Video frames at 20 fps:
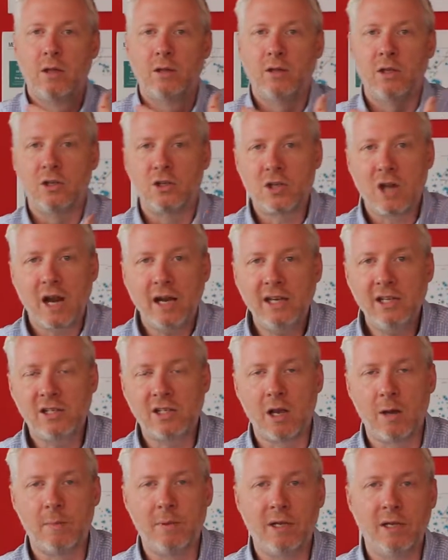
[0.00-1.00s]
The Chinese
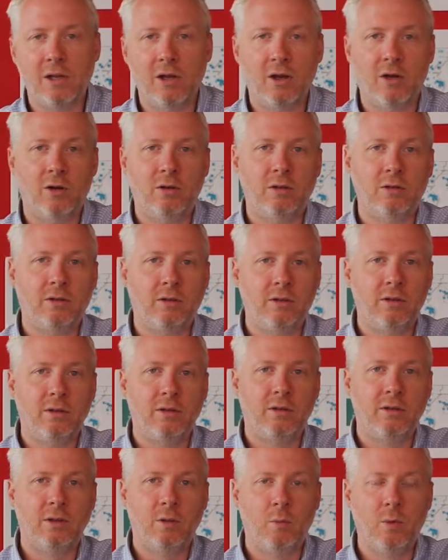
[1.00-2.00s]
company, though,
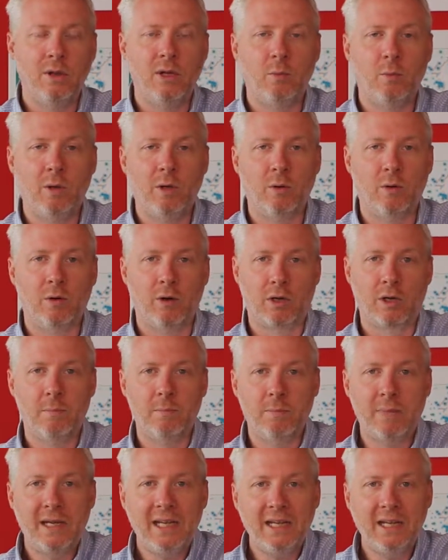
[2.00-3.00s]
the one that we were
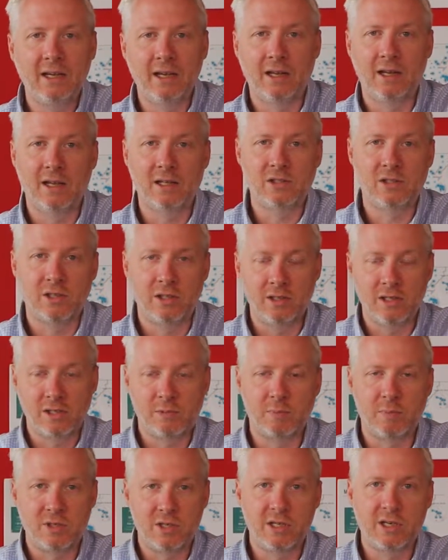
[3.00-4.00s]
competing against in
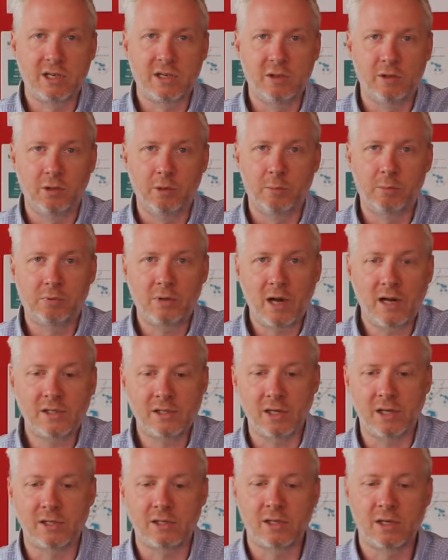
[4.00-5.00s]
this particular
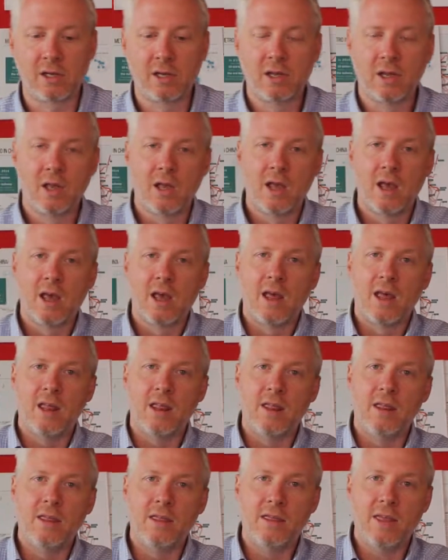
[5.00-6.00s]
process,
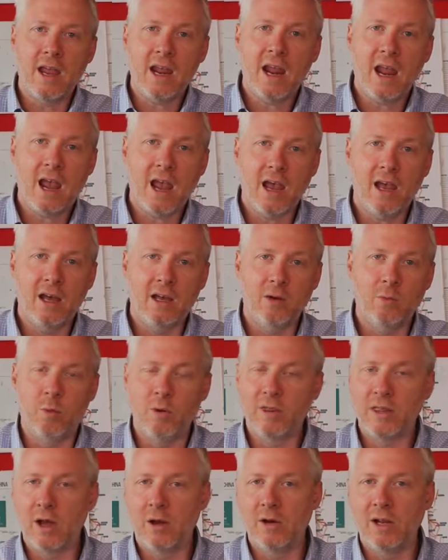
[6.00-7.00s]
they had,
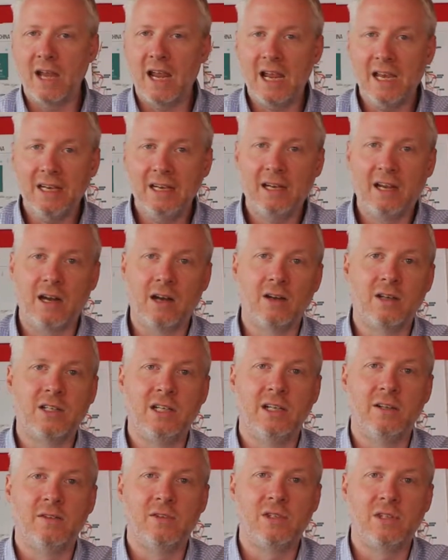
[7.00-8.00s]
without any
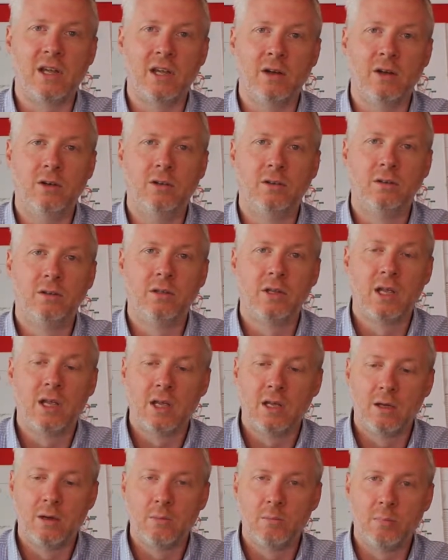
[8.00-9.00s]
guarantee of sale,
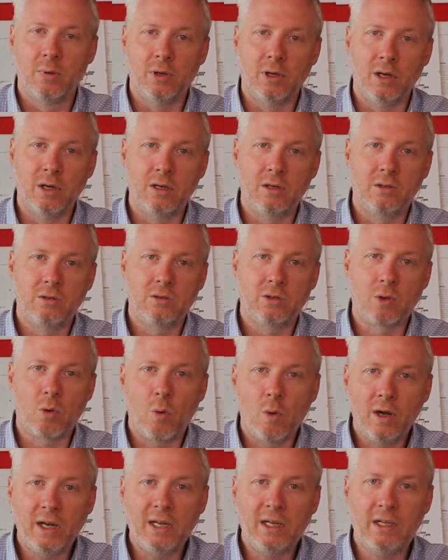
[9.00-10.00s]
put
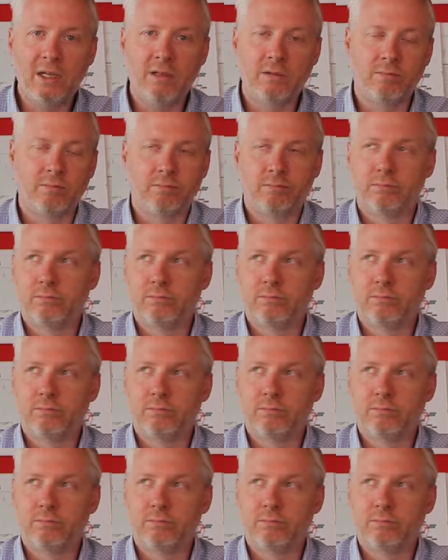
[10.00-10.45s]
20,